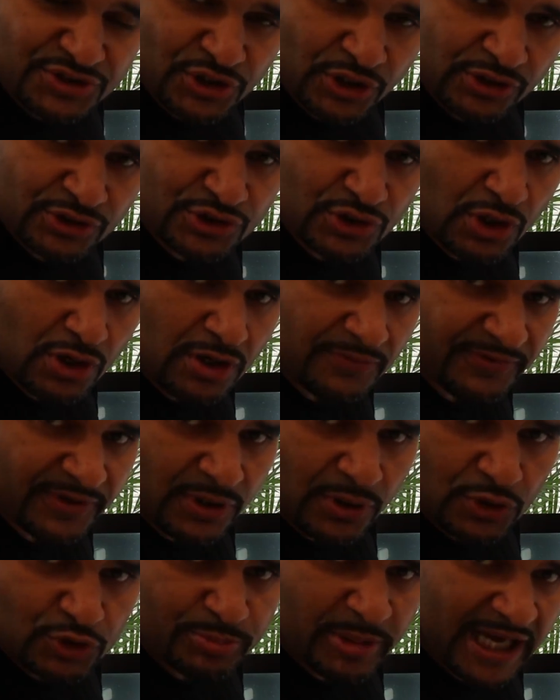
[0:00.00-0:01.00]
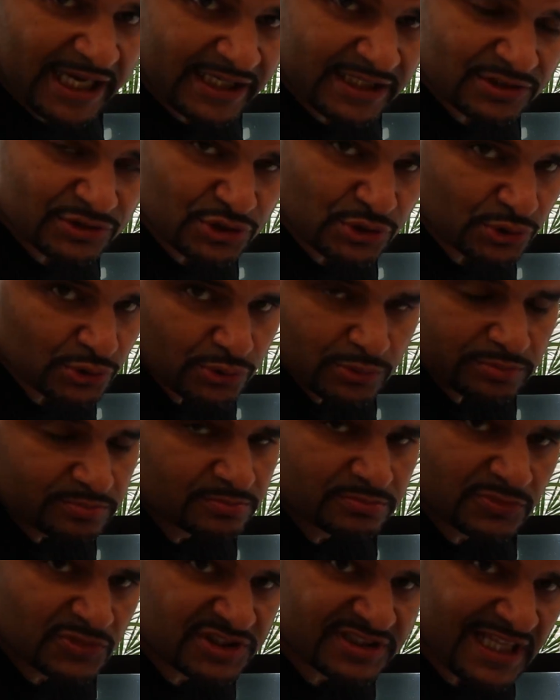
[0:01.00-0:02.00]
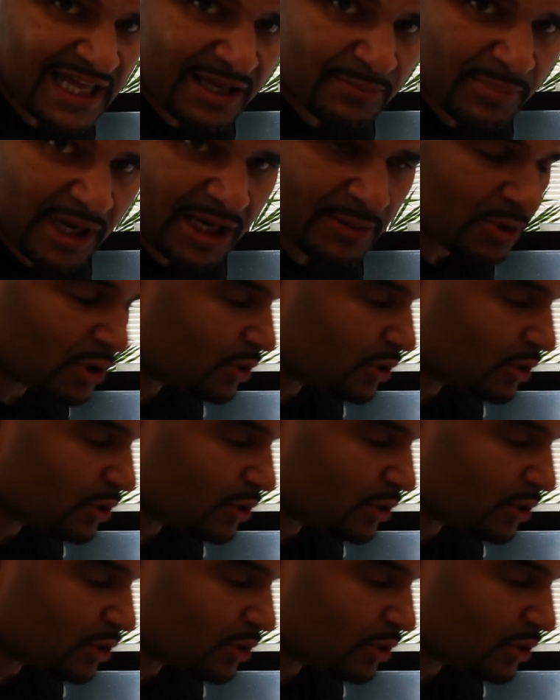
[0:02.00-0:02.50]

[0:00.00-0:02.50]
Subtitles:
turns off and goes back into standby